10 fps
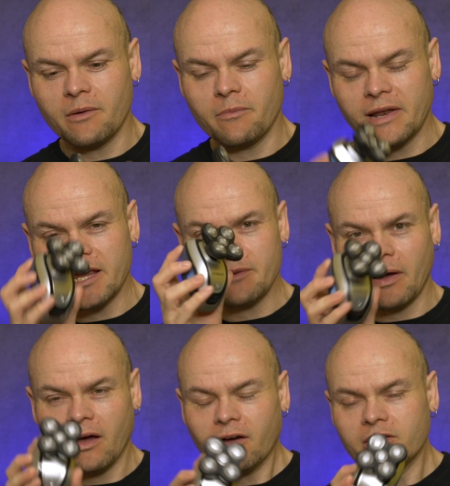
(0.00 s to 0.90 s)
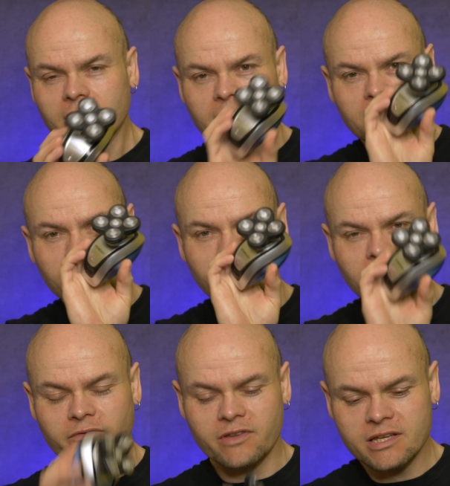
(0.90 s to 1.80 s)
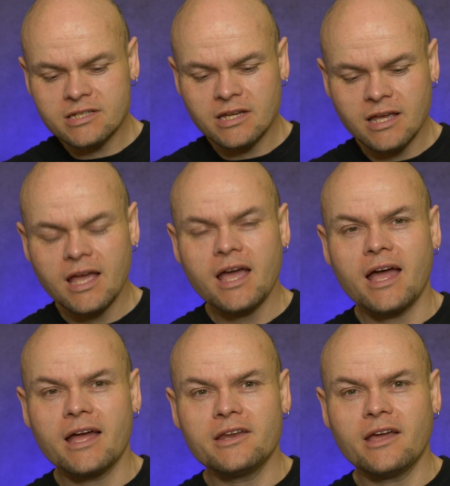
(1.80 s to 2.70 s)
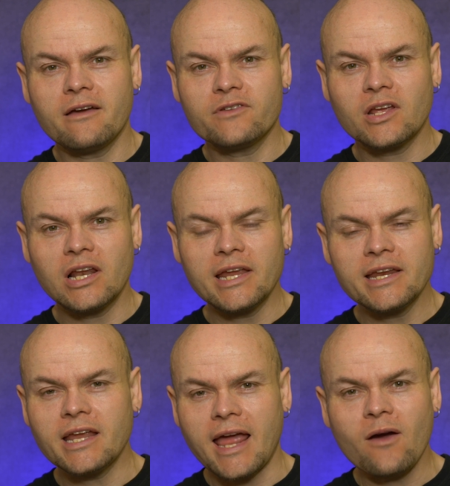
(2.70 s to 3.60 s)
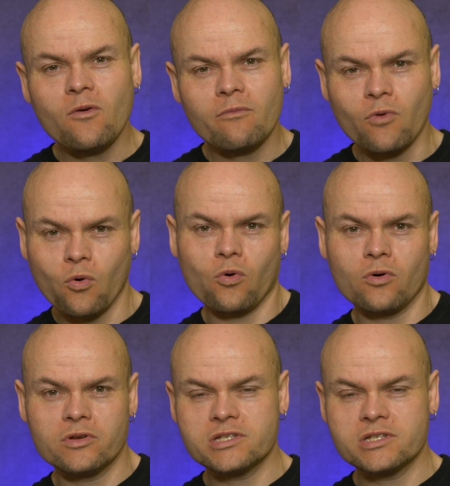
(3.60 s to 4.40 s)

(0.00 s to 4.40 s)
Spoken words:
blade part of this, and you have to clean it out more.